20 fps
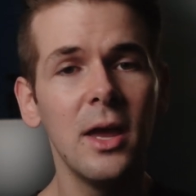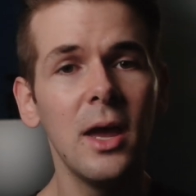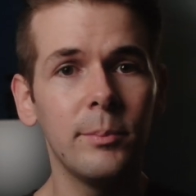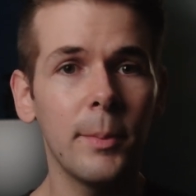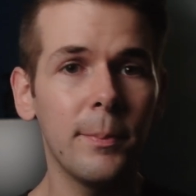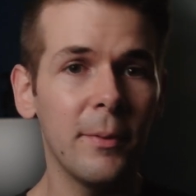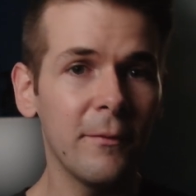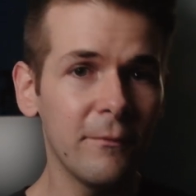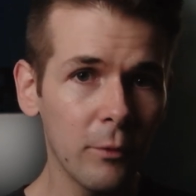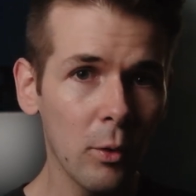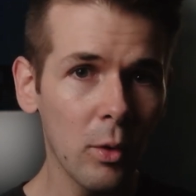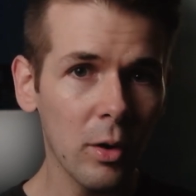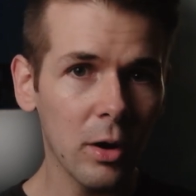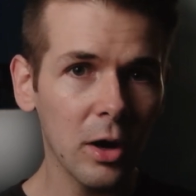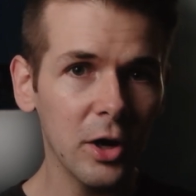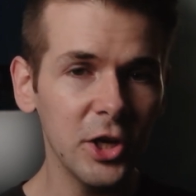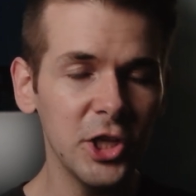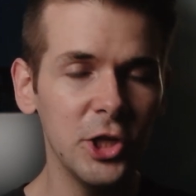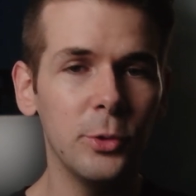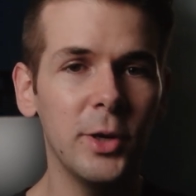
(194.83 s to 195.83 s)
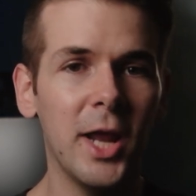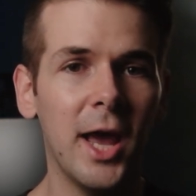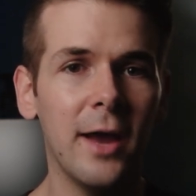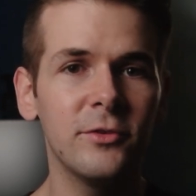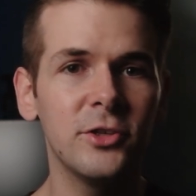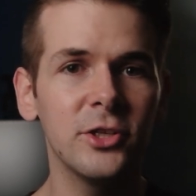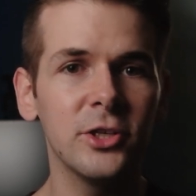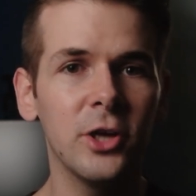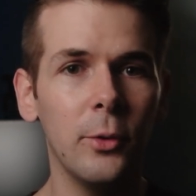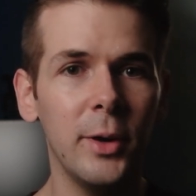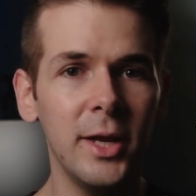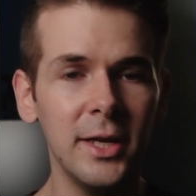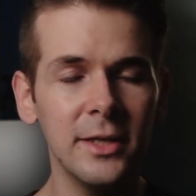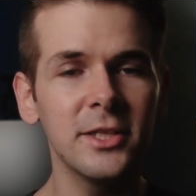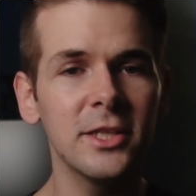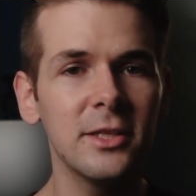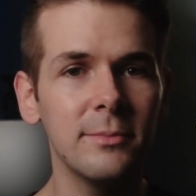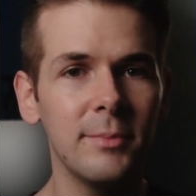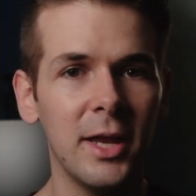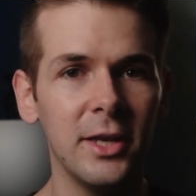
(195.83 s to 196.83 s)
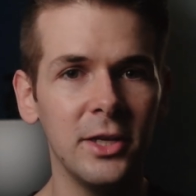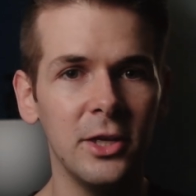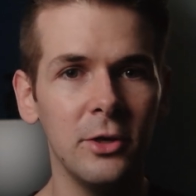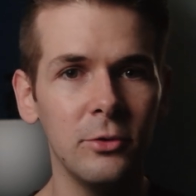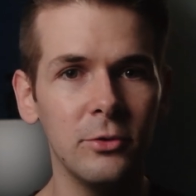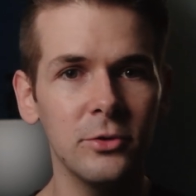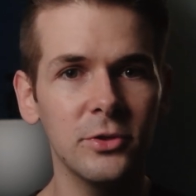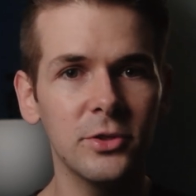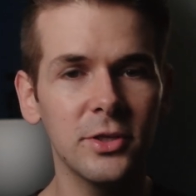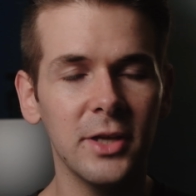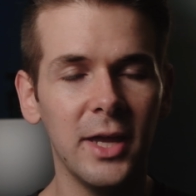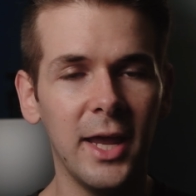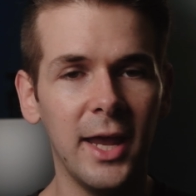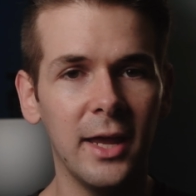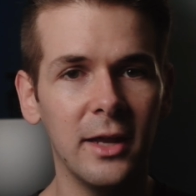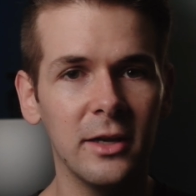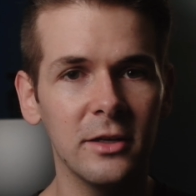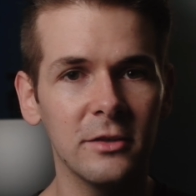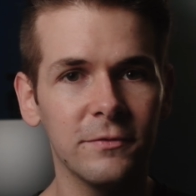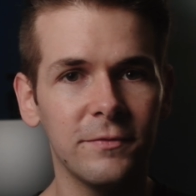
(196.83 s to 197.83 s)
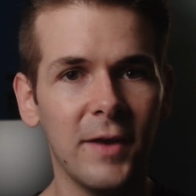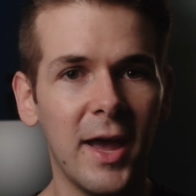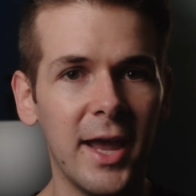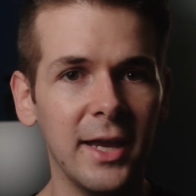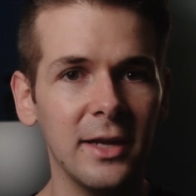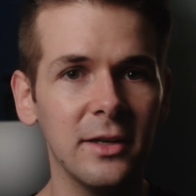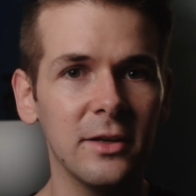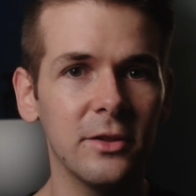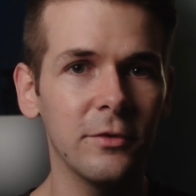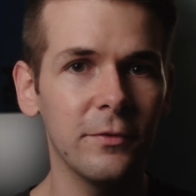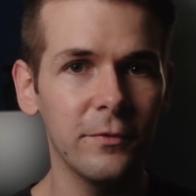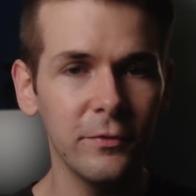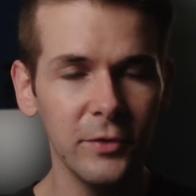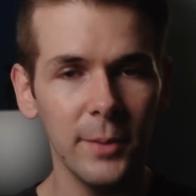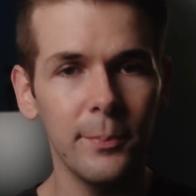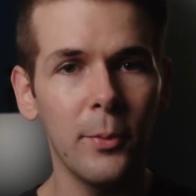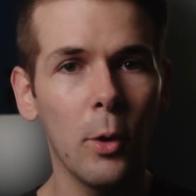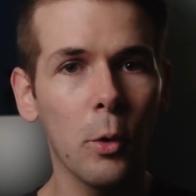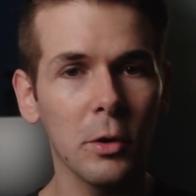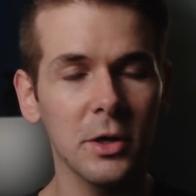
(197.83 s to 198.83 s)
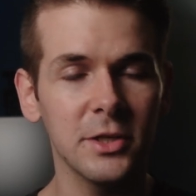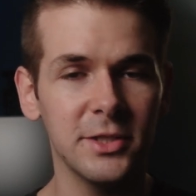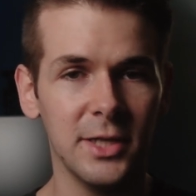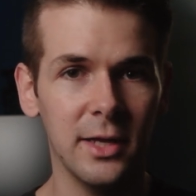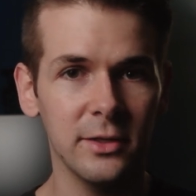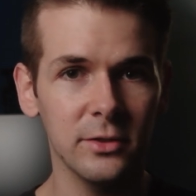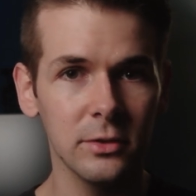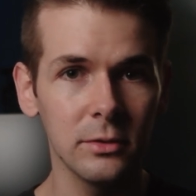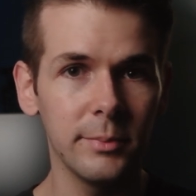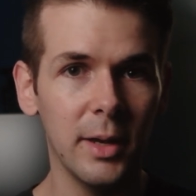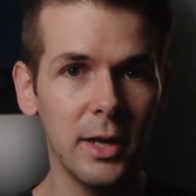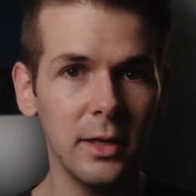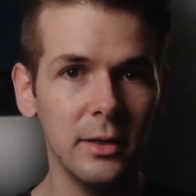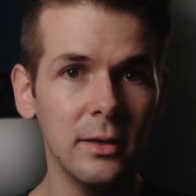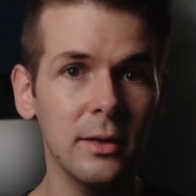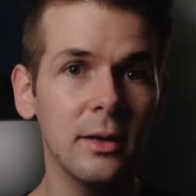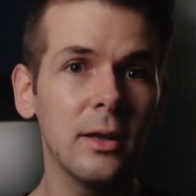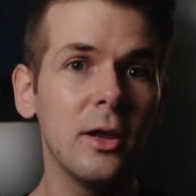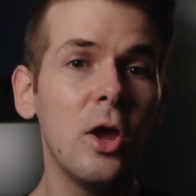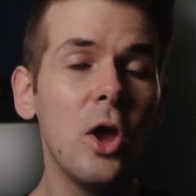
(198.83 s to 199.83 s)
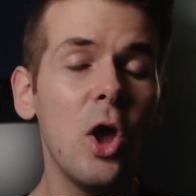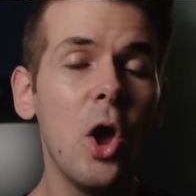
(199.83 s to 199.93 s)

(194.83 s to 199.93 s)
But before, you would have to go into the menus and find the flip horizontal button.